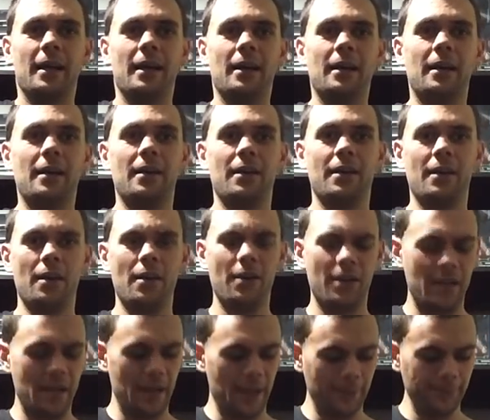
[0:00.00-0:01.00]

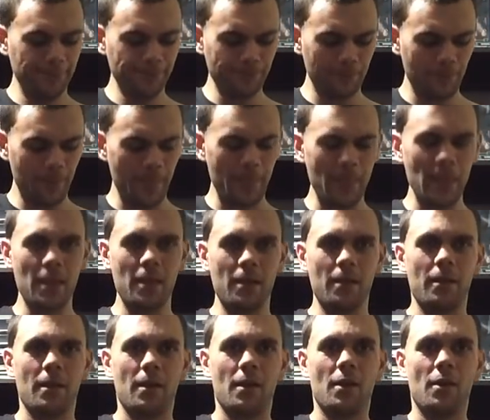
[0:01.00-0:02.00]
Okay,
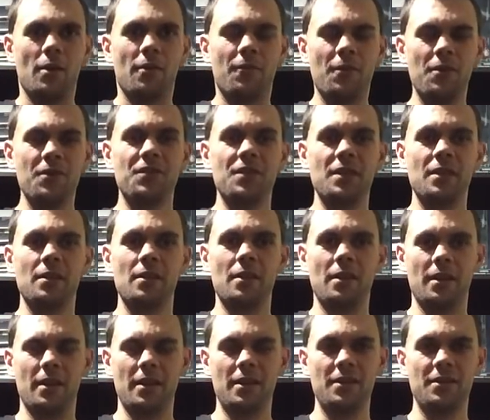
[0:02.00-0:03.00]
first thing
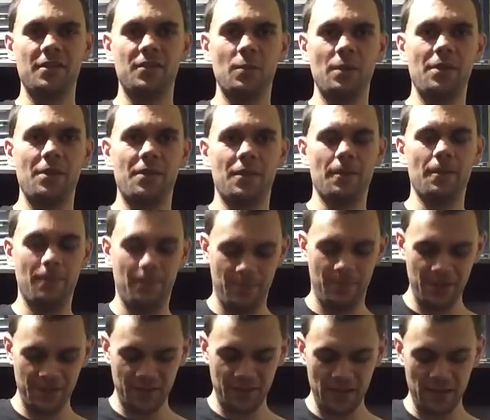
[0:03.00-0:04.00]
is with
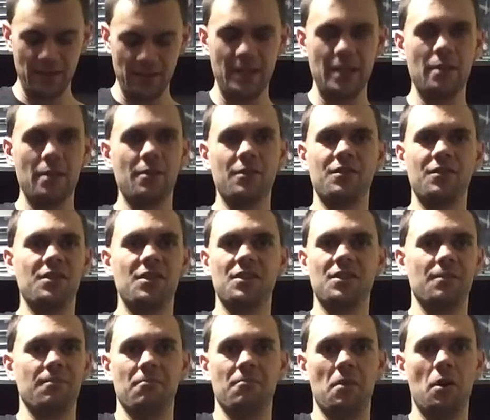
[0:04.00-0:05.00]
this hand here, it
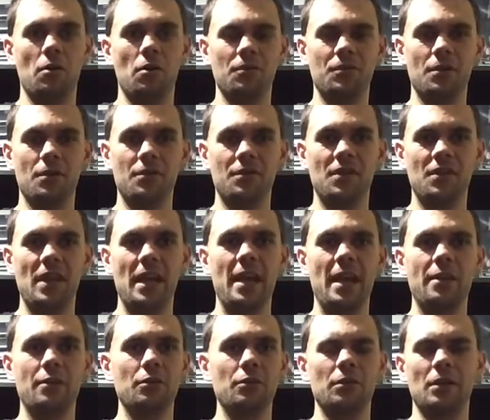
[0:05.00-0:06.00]
just holds on to the
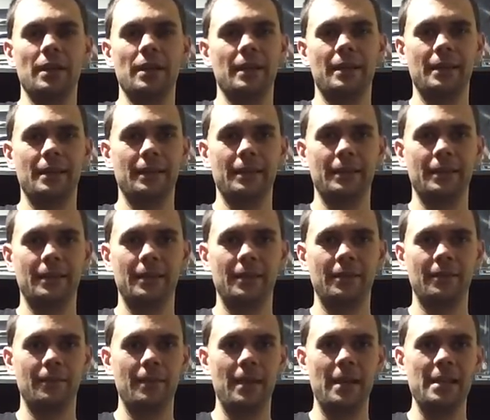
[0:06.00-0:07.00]
handle like
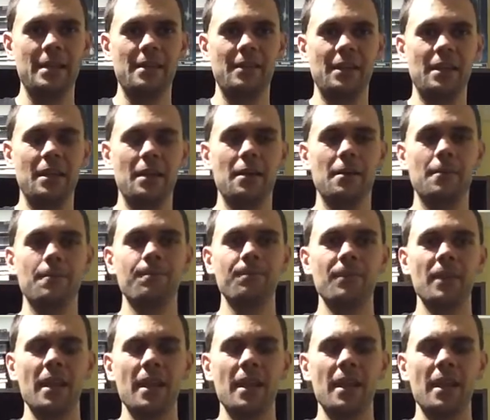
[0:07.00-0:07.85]
any other gun.